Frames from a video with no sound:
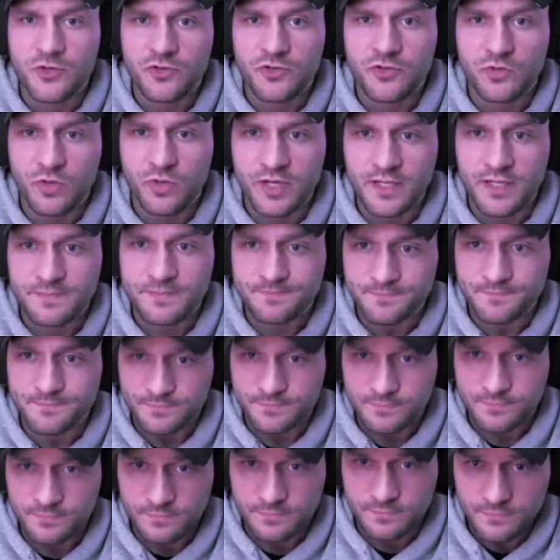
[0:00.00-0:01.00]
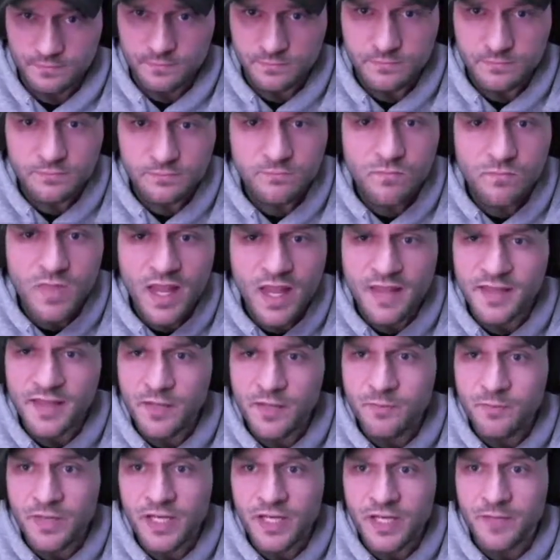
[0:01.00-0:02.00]
20, and
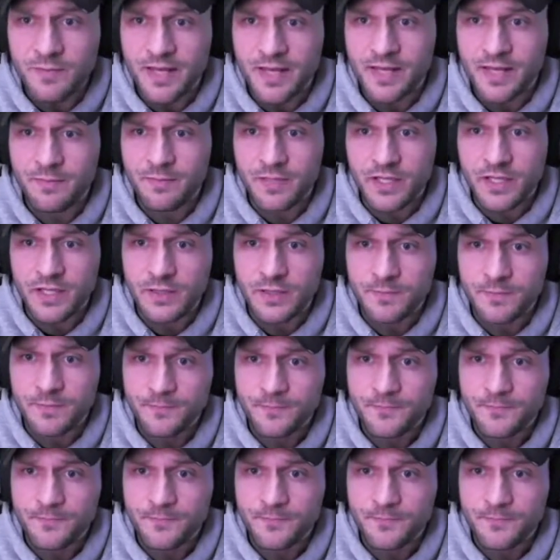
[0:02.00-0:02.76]
then medium, light, medium.